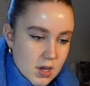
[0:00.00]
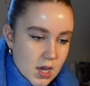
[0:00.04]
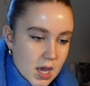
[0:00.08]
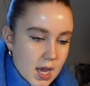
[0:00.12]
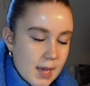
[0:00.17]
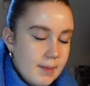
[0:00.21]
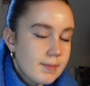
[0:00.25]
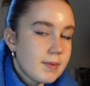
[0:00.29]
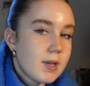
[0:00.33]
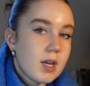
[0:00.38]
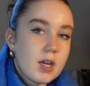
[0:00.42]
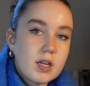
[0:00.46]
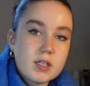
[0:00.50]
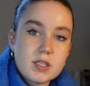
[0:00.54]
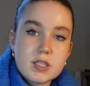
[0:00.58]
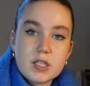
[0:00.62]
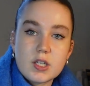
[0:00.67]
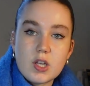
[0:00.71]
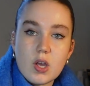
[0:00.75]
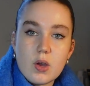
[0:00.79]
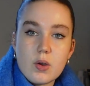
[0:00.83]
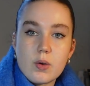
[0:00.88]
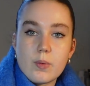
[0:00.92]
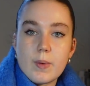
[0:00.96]
I'm going
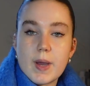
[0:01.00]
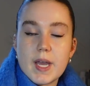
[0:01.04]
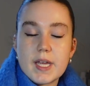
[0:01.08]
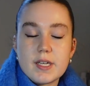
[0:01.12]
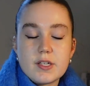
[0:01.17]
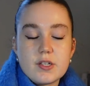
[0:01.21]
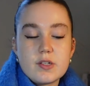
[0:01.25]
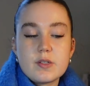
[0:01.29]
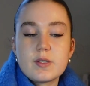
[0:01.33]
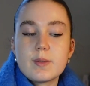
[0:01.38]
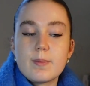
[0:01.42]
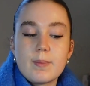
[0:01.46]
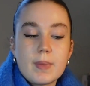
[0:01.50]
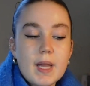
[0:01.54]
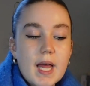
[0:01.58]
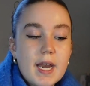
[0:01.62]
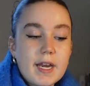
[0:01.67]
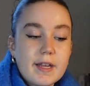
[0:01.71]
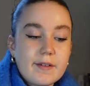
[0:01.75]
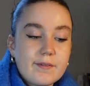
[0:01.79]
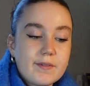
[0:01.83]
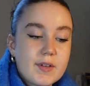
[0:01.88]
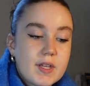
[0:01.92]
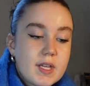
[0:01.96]
to go away and do some
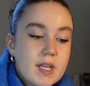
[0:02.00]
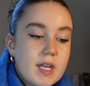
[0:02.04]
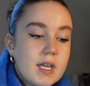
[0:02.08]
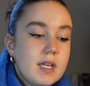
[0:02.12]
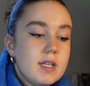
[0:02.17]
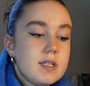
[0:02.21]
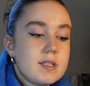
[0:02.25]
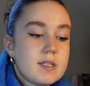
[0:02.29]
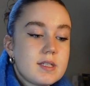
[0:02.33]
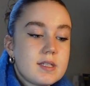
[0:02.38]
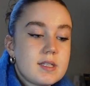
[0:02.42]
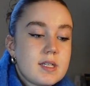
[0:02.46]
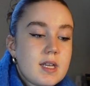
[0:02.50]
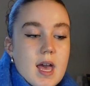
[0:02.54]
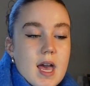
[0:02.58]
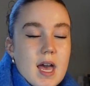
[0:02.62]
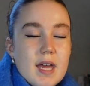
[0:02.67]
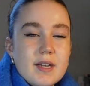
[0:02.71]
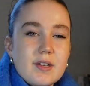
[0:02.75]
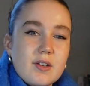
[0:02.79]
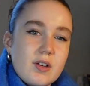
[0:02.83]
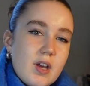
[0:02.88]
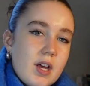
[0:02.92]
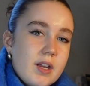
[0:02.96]
planning for this,
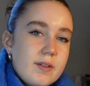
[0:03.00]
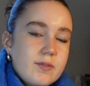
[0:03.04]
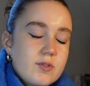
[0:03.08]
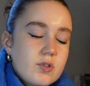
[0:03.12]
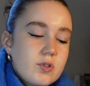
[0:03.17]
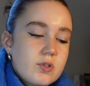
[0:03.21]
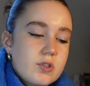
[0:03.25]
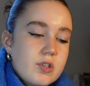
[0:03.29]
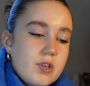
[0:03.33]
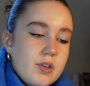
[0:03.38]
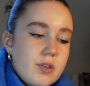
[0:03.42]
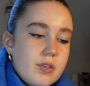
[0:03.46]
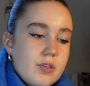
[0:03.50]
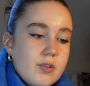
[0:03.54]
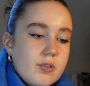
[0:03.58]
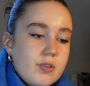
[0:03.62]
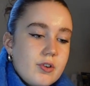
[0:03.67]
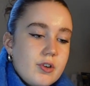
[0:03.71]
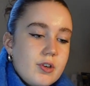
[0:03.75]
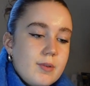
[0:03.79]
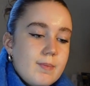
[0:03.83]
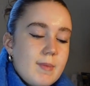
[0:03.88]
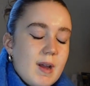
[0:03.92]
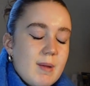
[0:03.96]
and I'll kind of talk to you
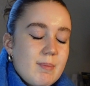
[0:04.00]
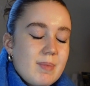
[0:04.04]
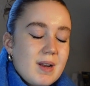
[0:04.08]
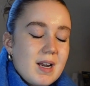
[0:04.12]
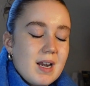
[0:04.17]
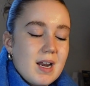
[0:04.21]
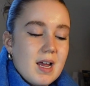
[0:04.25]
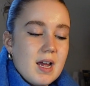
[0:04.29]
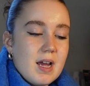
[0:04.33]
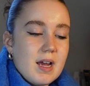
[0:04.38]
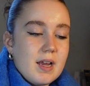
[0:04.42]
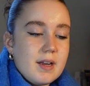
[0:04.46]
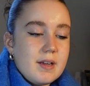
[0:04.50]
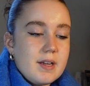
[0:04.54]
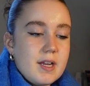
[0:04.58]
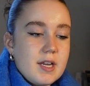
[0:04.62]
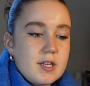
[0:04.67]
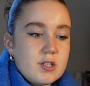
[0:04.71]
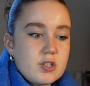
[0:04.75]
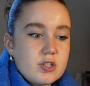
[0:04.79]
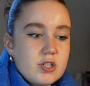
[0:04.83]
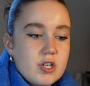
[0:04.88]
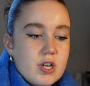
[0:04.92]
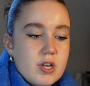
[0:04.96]
through my plan
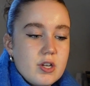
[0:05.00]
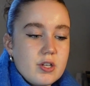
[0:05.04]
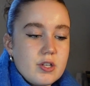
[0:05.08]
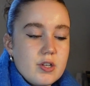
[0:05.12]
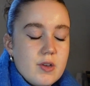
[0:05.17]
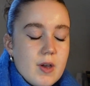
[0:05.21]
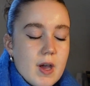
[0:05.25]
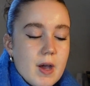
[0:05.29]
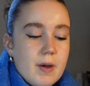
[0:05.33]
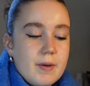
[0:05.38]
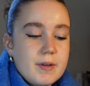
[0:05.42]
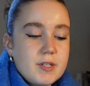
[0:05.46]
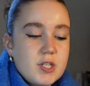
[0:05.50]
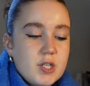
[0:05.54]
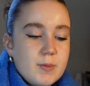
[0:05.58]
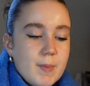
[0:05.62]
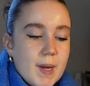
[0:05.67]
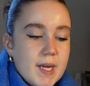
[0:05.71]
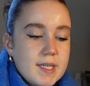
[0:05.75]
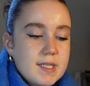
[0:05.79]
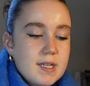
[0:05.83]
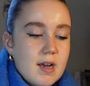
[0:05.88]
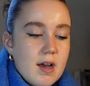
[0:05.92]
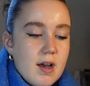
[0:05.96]
and show you how I do
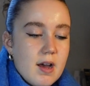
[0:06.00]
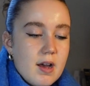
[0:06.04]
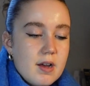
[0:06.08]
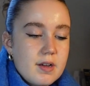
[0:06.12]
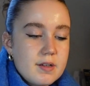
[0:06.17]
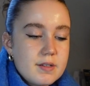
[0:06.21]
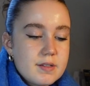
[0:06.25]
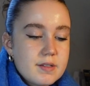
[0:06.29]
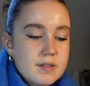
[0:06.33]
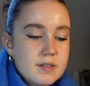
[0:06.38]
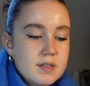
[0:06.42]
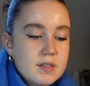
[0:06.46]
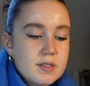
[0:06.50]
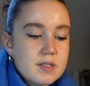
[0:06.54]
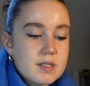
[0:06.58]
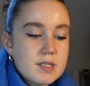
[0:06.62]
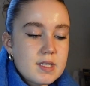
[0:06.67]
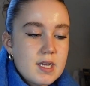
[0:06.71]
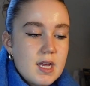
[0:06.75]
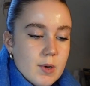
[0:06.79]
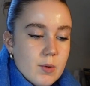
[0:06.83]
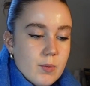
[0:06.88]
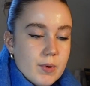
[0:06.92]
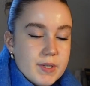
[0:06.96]
my
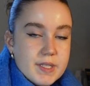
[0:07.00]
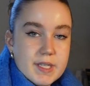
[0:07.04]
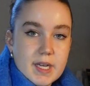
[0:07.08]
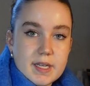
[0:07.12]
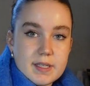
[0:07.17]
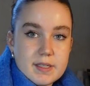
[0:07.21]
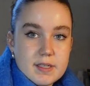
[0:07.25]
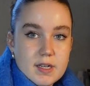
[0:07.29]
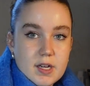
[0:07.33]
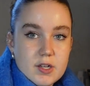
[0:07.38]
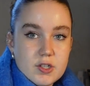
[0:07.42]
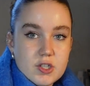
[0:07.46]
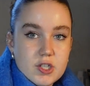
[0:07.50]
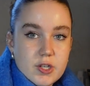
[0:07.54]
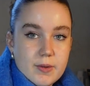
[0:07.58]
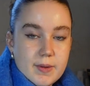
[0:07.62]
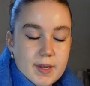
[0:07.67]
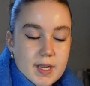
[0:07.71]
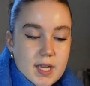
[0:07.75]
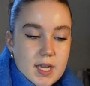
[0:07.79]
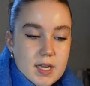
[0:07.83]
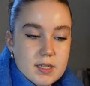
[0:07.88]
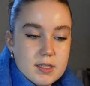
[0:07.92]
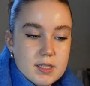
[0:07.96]
tasks once I start
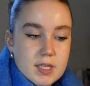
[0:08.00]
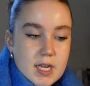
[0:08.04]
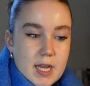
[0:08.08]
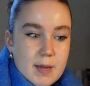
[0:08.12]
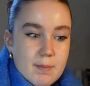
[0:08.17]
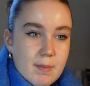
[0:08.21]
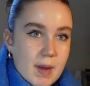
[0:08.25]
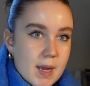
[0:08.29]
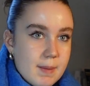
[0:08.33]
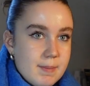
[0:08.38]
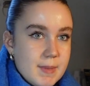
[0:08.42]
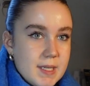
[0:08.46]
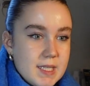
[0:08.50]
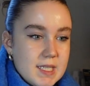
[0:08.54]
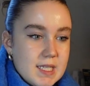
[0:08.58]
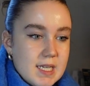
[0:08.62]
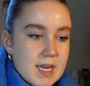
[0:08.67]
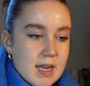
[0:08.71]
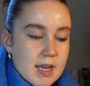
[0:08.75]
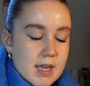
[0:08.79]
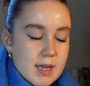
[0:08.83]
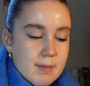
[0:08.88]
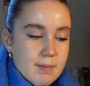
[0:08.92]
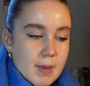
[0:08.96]
doing it. It might be
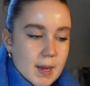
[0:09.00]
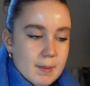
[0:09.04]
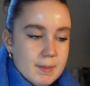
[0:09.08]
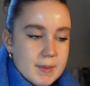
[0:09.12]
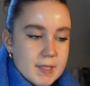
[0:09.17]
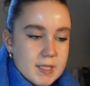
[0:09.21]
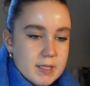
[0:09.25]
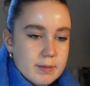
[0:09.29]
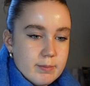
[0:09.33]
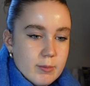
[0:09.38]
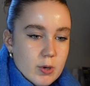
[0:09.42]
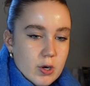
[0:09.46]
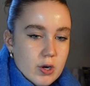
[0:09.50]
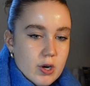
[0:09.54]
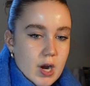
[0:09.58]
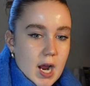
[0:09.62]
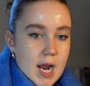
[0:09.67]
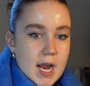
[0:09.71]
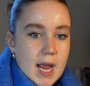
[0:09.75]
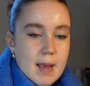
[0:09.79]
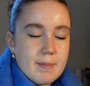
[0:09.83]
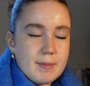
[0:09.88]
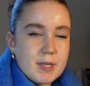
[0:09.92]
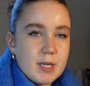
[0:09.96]
today, it might be tomorrow.
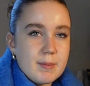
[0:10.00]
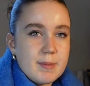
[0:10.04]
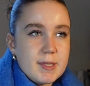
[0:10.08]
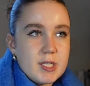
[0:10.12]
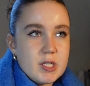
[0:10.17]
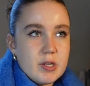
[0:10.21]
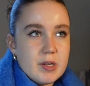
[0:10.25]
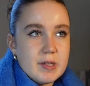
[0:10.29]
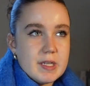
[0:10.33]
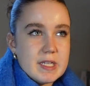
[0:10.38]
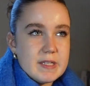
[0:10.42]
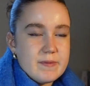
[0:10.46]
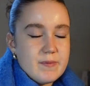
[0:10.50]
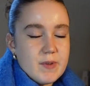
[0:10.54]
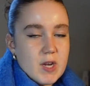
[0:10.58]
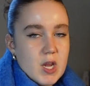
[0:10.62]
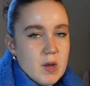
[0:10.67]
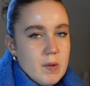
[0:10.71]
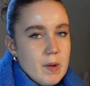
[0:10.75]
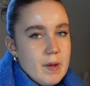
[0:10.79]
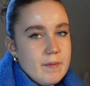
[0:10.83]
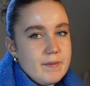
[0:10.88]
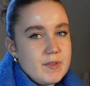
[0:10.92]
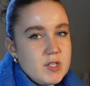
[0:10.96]
I am going to be doing this
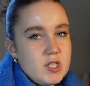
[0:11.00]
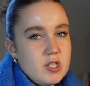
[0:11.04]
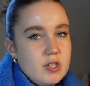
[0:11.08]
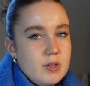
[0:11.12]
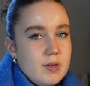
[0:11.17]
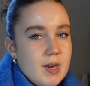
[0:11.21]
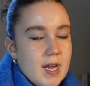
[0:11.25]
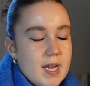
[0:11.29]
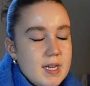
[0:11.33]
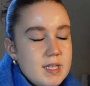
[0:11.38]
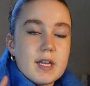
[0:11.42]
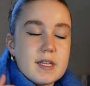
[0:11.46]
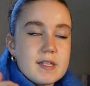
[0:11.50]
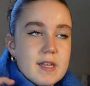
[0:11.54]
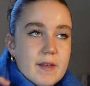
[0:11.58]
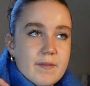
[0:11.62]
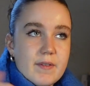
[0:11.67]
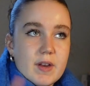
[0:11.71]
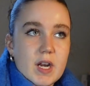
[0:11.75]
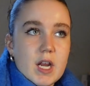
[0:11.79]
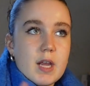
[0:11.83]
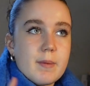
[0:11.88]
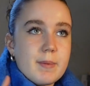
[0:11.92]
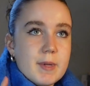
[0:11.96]
video over 2 days because I
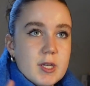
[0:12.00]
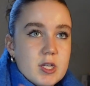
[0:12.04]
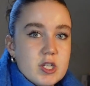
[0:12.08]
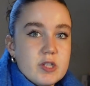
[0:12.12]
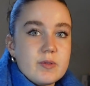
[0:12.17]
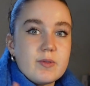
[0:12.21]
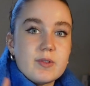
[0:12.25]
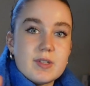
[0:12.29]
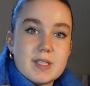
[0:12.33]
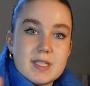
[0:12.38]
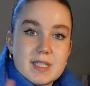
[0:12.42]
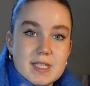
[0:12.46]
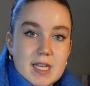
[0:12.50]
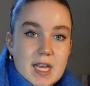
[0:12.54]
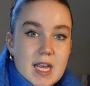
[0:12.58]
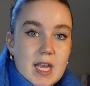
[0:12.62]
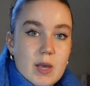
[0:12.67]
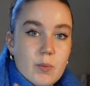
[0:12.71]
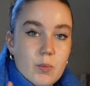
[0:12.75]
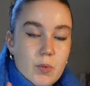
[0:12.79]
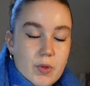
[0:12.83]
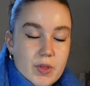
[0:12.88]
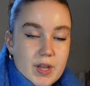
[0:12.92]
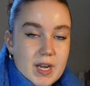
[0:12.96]
feel like it'd be useful to
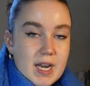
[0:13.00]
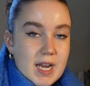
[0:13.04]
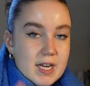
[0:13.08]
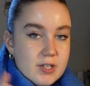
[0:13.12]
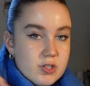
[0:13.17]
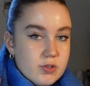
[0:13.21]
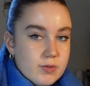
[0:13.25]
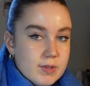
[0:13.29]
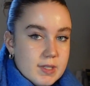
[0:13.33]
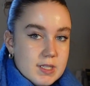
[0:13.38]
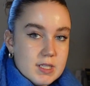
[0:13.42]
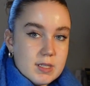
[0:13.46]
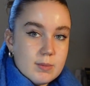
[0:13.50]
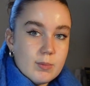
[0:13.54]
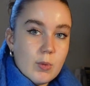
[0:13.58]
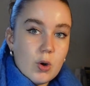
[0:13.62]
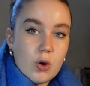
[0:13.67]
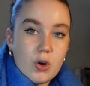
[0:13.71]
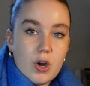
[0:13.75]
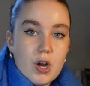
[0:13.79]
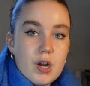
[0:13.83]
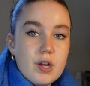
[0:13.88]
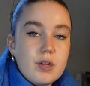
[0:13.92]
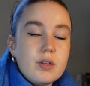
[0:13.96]
see what the lecture is
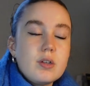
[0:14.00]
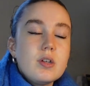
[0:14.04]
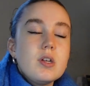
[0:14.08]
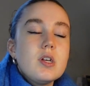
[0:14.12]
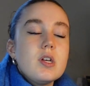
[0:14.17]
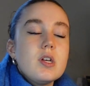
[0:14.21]
tomorrow.